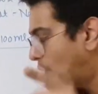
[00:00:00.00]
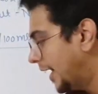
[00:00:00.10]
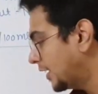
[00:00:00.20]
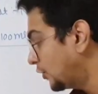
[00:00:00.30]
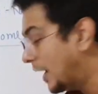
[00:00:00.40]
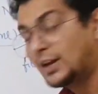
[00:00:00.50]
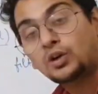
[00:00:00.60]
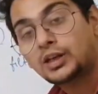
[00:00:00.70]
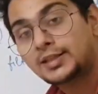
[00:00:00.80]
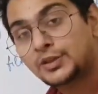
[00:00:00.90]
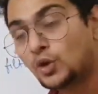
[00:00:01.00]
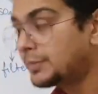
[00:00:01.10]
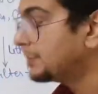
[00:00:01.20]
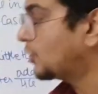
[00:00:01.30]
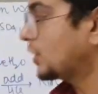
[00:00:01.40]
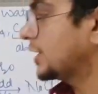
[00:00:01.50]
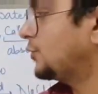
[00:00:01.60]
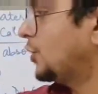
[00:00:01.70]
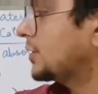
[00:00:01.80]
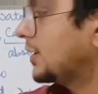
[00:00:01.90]
why why not consumed because it
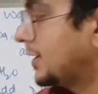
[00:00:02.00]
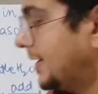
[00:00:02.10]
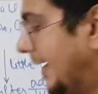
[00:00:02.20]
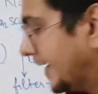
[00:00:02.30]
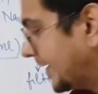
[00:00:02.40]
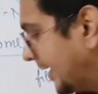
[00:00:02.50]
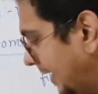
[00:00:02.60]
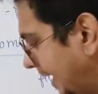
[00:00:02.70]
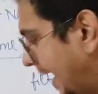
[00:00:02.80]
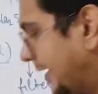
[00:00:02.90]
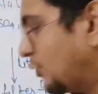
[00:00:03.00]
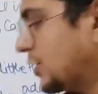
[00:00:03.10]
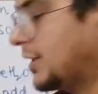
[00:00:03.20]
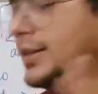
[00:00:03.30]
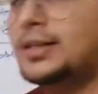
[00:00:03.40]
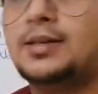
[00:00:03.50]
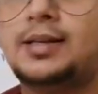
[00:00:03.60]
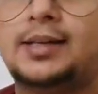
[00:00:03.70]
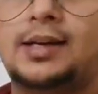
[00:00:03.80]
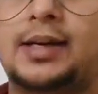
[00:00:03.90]
was reacted and it was
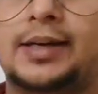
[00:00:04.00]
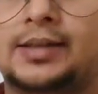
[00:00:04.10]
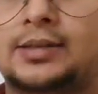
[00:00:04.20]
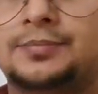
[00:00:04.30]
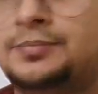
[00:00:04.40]
regenerated later